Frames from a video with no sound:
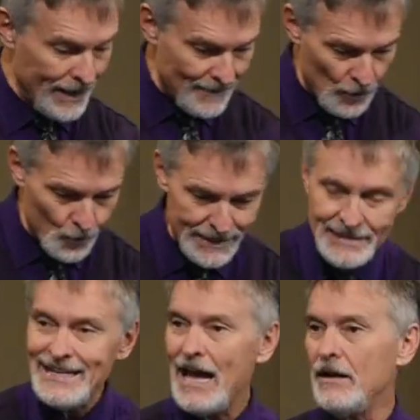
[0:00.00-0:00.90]
We have it
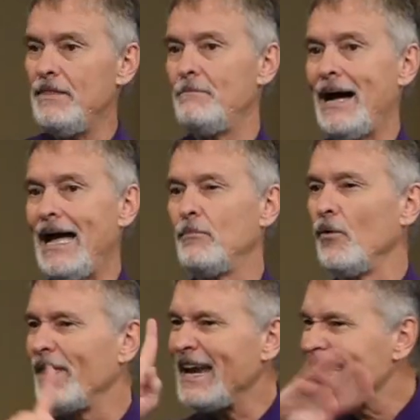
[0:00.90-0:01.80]
written down in the Bible
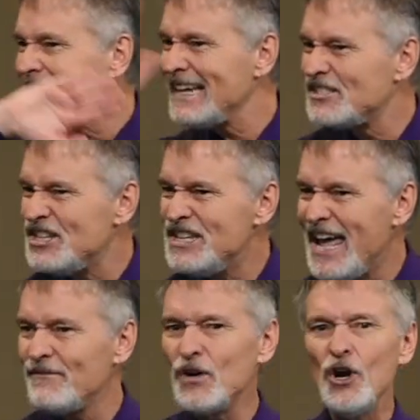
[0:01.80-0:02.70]
that he has
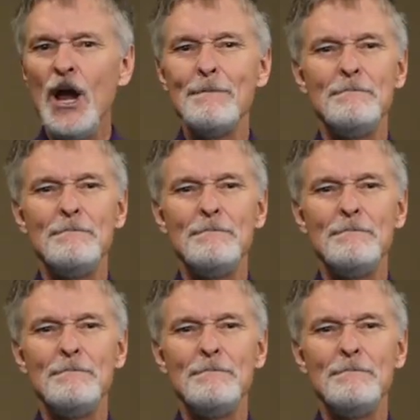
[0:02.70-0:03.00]
never